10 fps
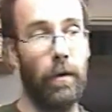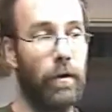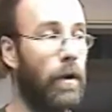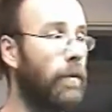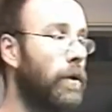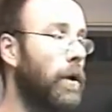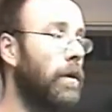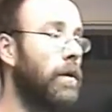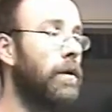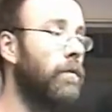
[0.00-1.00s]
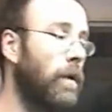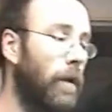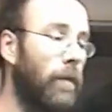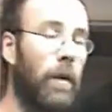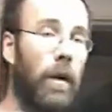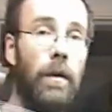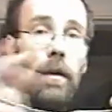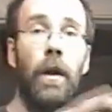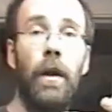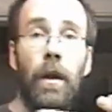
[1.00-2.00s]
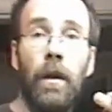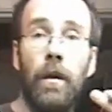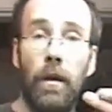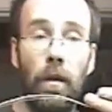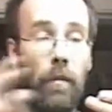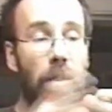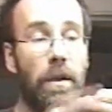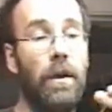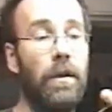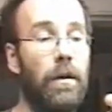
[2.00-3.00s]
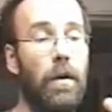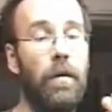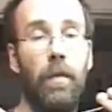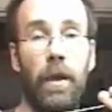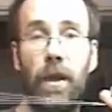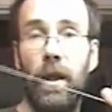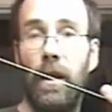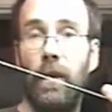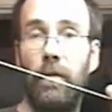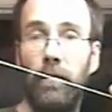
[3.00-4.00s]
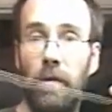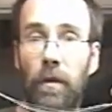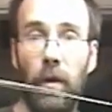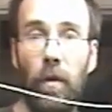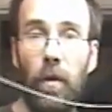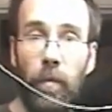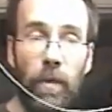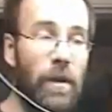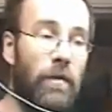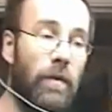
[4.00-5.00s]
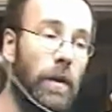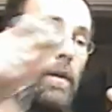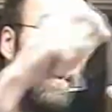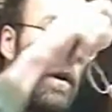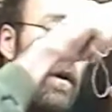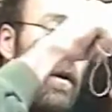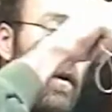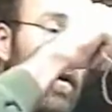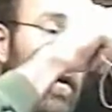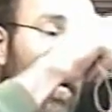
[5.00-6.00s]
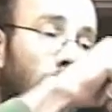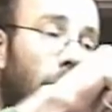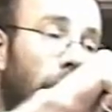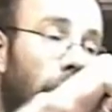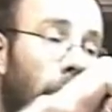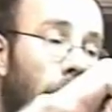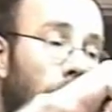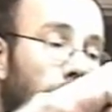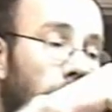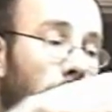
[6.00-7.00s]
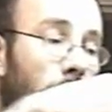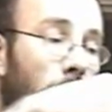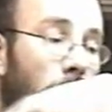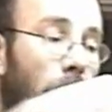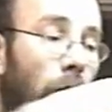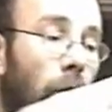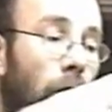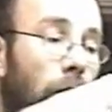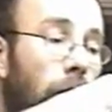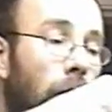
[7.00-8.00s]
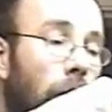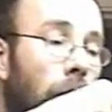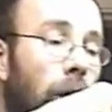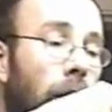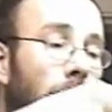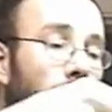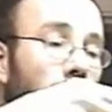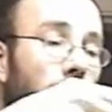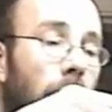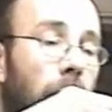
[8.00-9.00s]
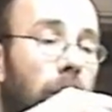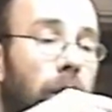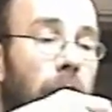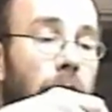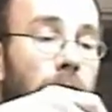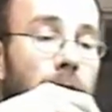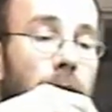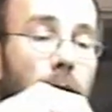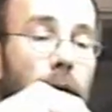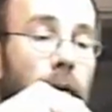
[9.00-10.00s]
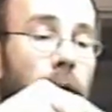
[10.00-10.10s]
on the trebuchet, this is what I did. Now you basically start by taking, you know, a piece of it over top and making a loop, okay? That's the start.